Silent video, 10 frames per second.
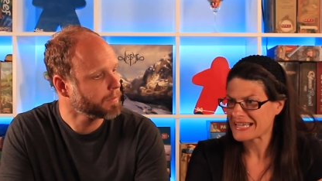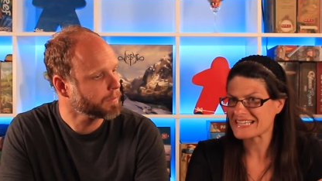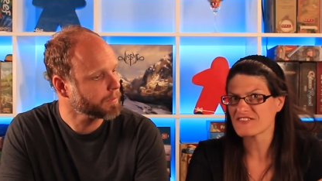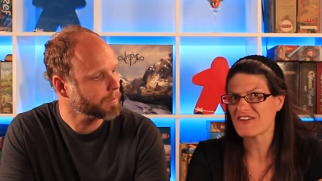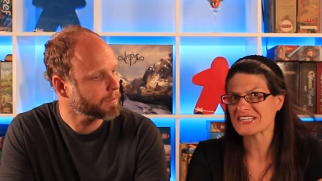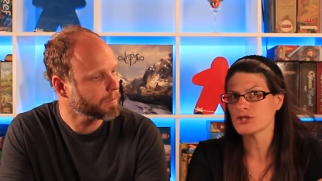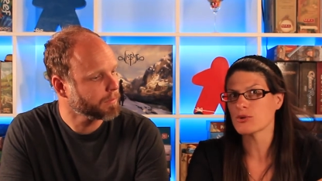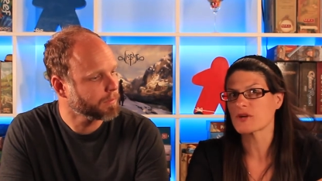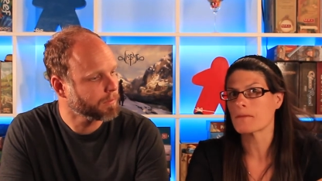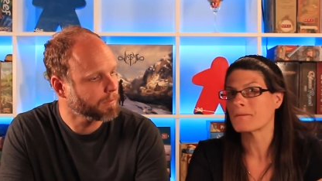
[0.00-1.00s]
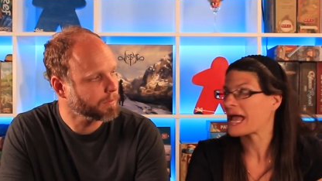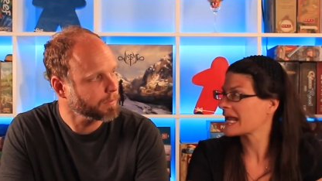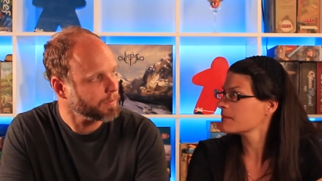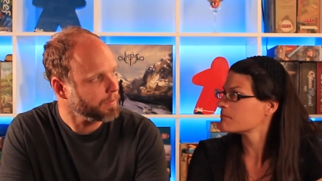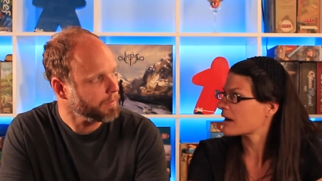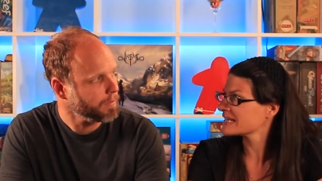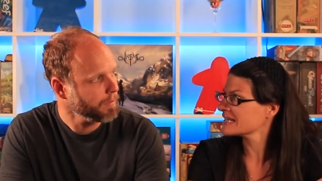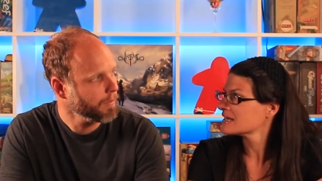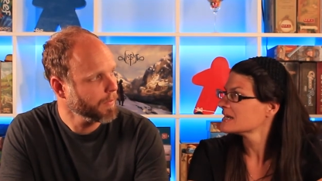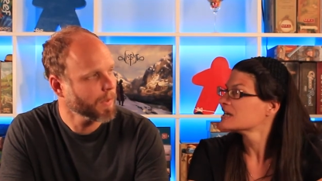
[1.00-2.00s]
Speaker 1: is the fact that you have to pay
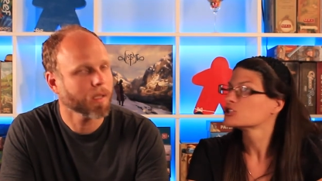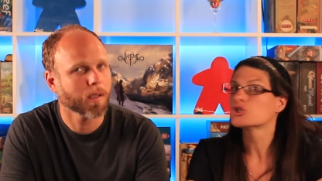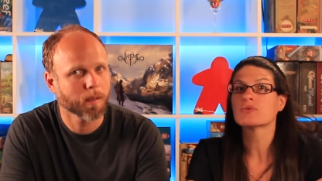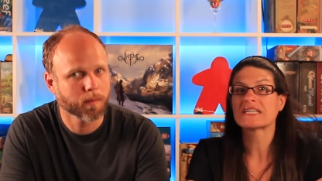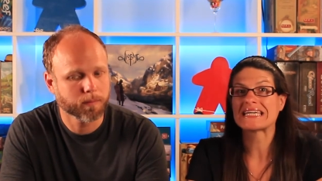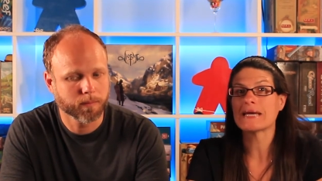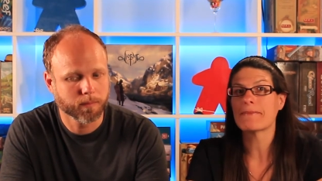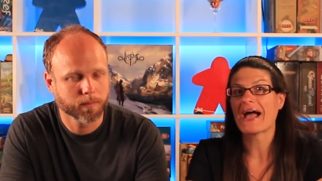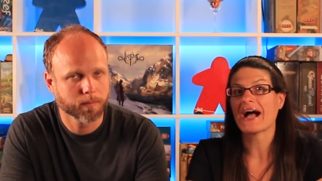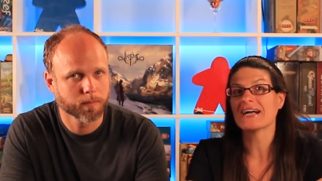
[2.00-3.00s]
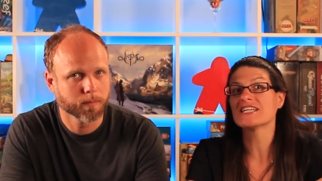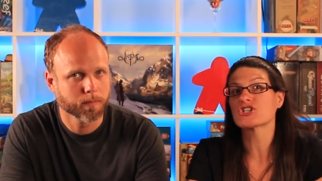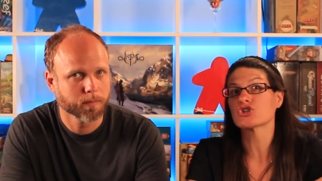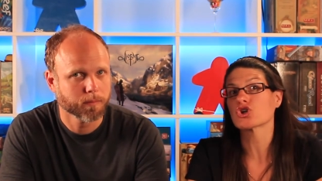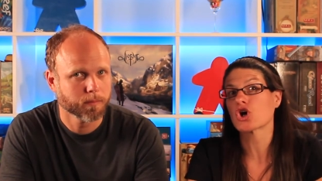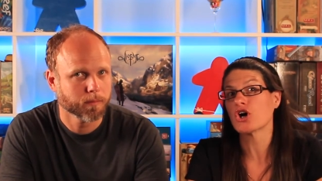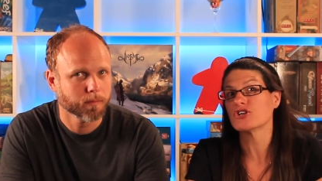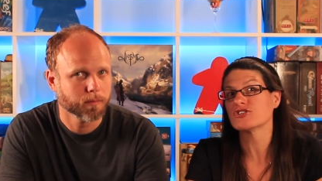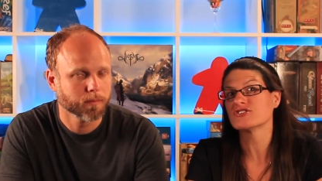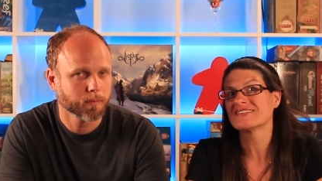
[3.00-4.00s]
money to keep additional
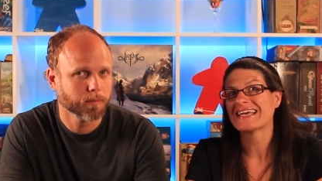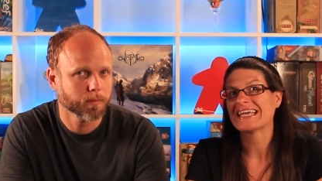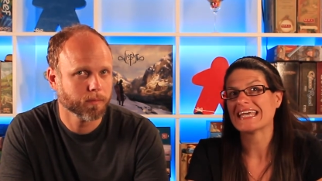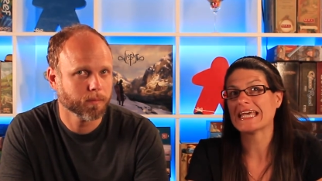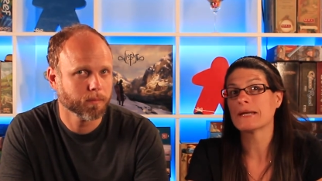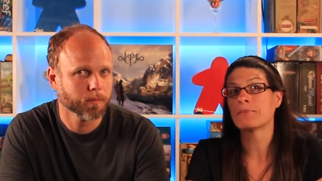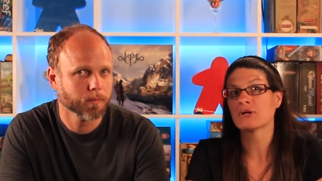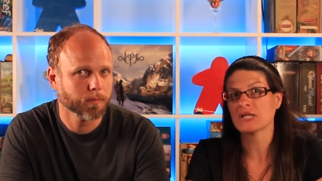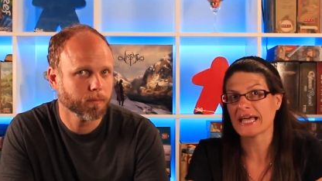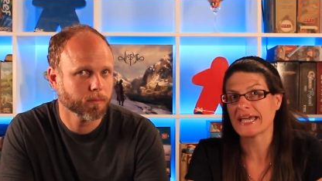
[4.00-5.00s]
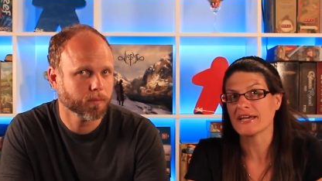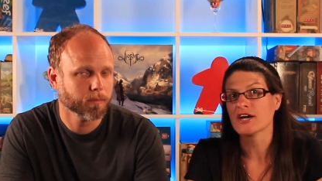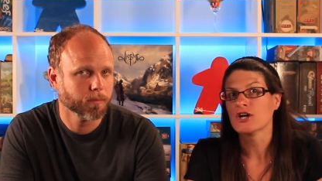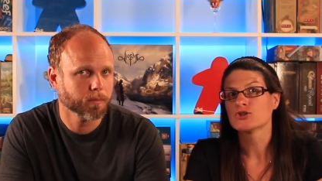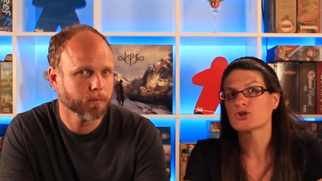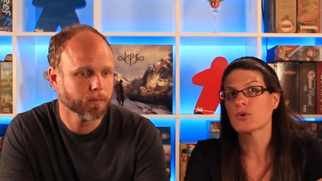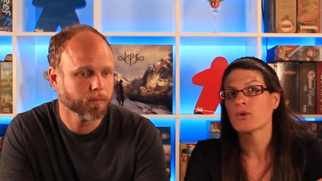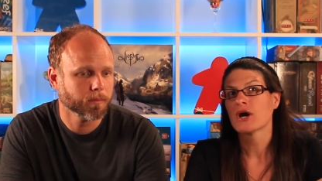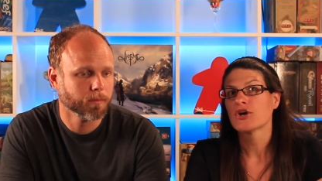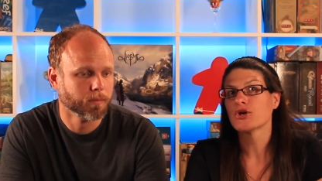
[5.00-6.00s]
cards in play. So
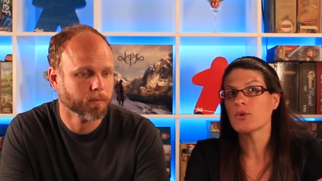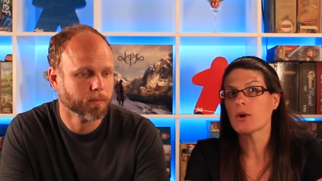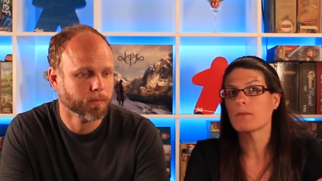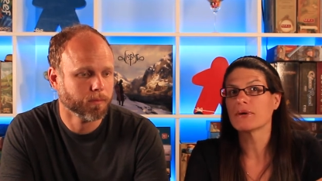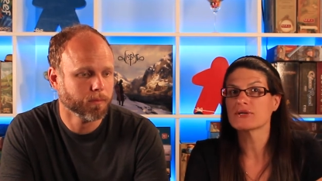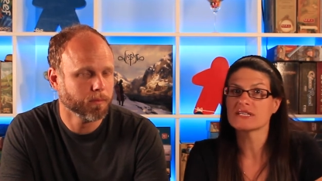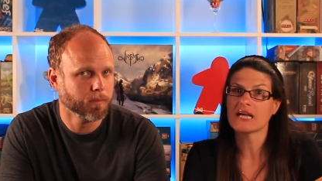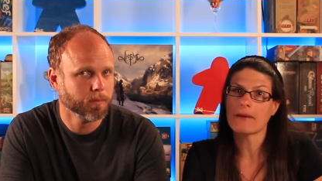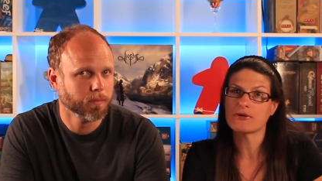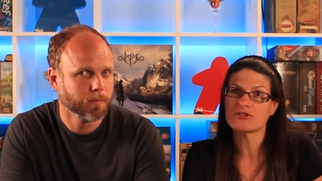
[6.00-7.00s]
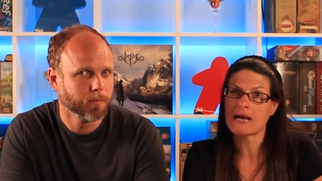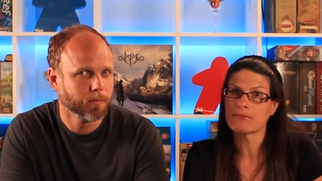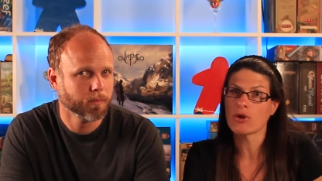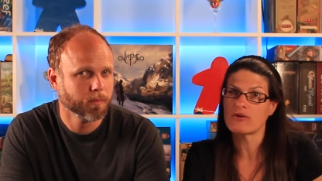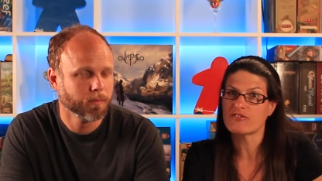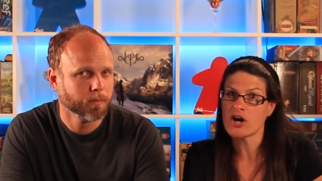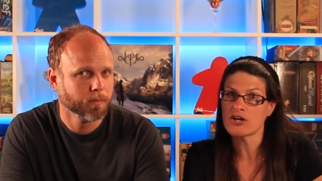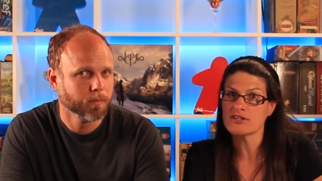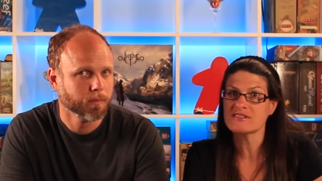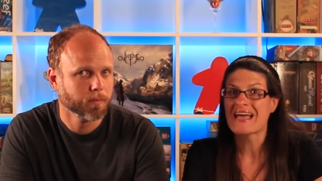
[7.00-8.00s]
you are building up your tableau of
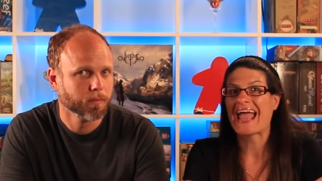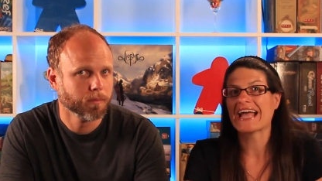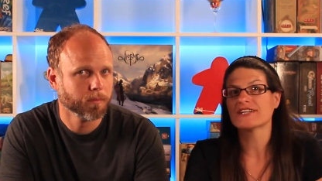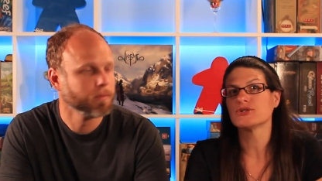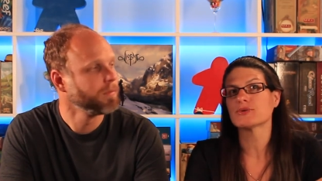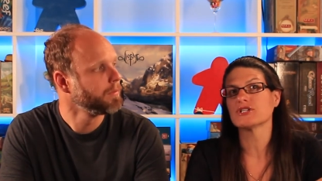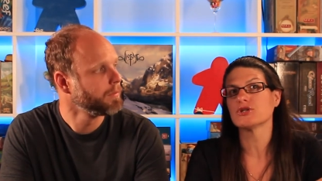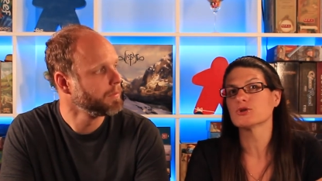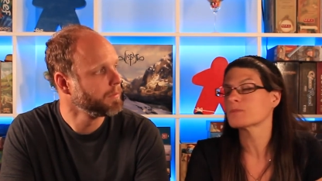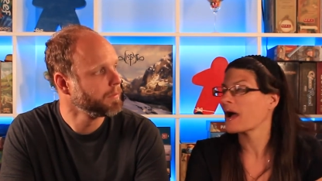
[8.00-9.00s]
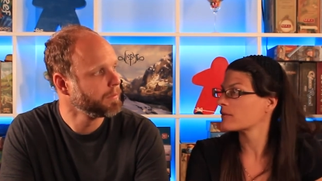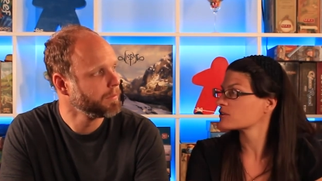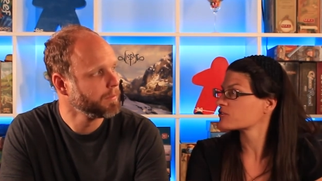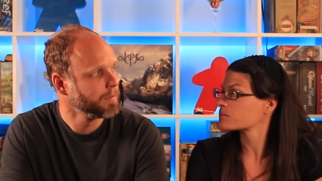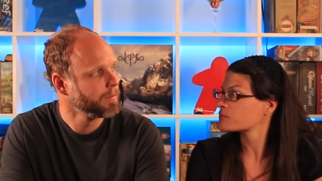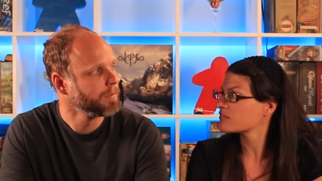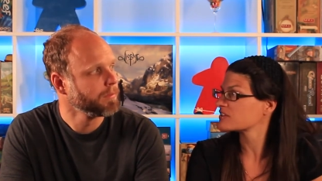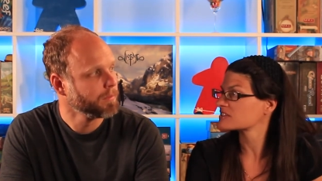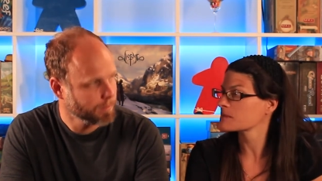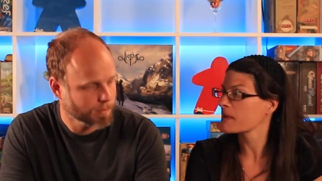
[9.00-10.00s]
cards, and you can use powers from
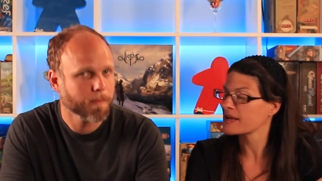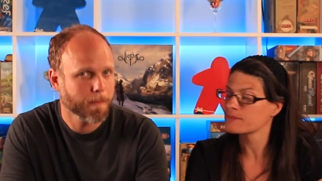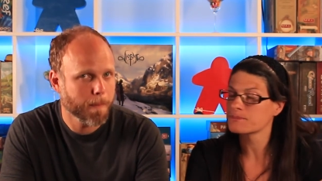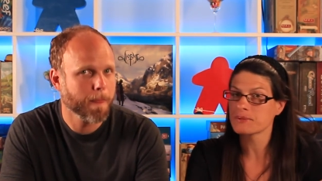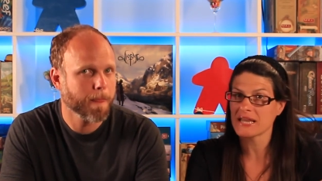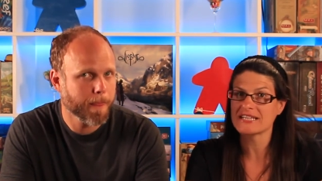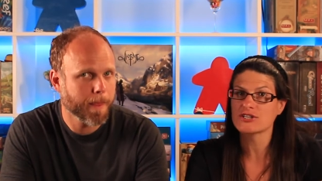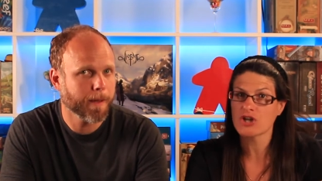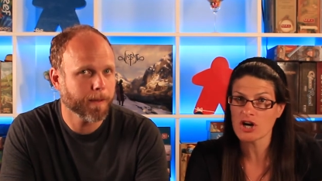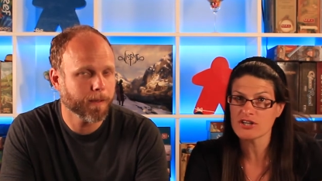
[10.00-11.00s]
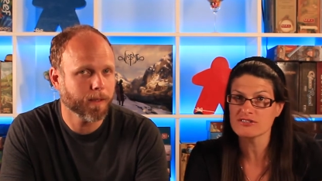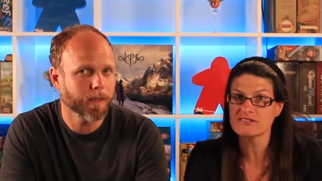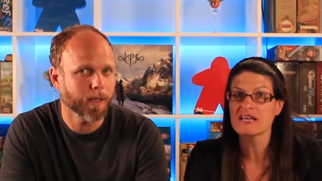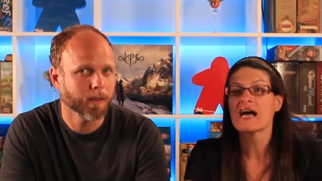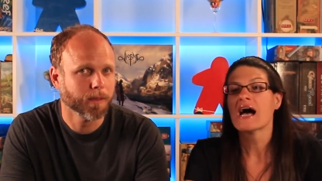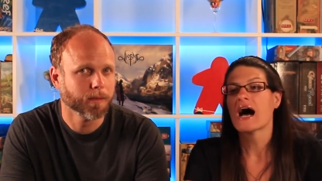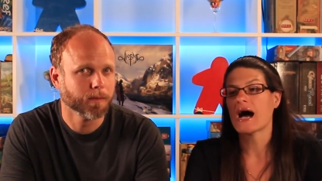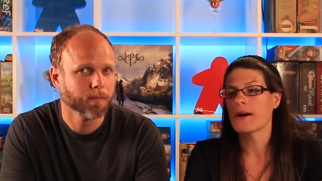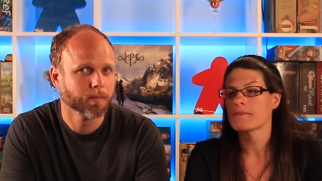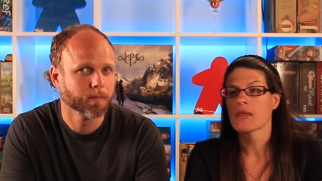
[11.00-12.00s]
previously pay, played cards. Yeah.
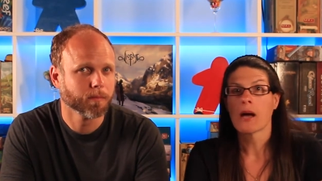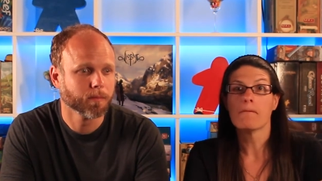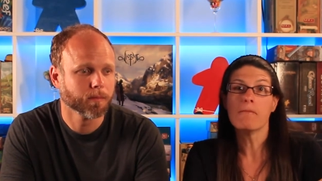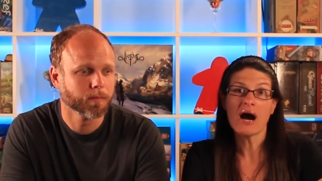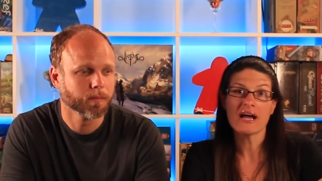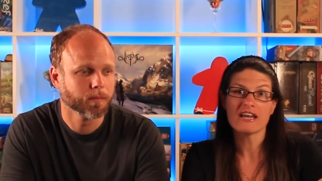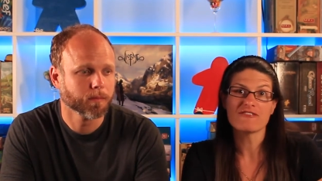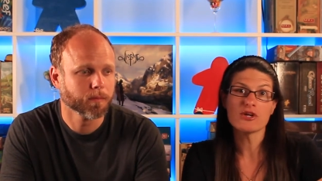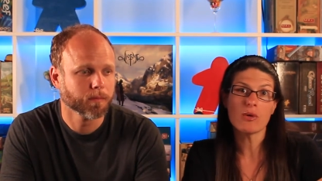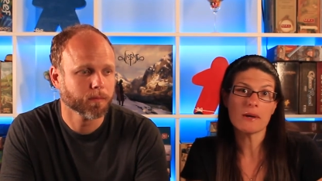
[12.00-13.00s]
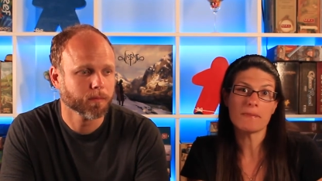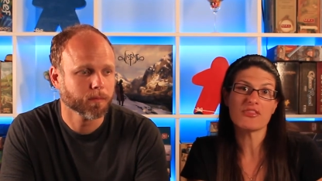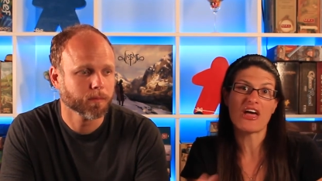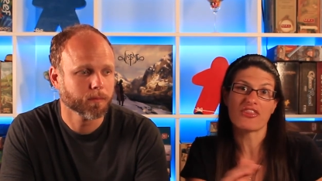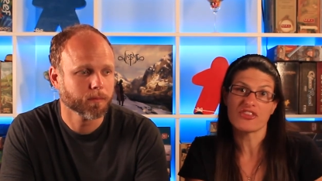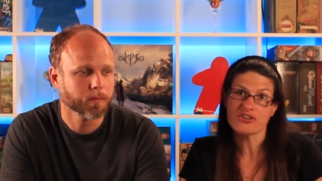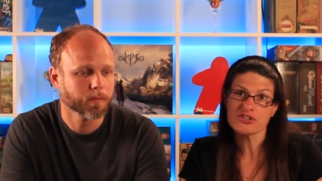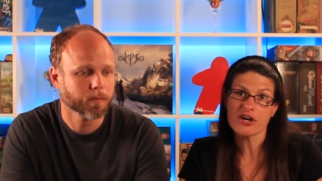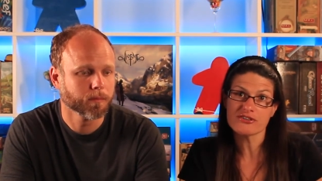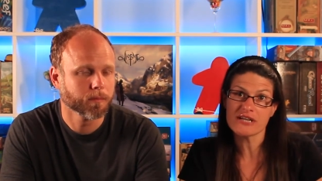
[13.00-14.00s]
Um, but if you want to put that third
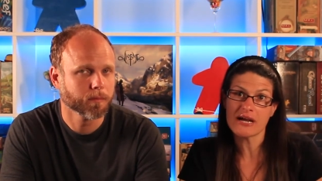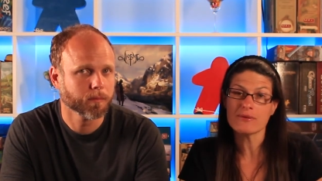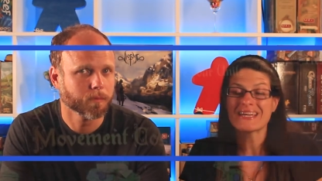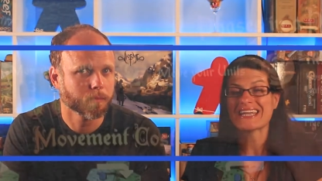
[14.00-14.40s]
card down,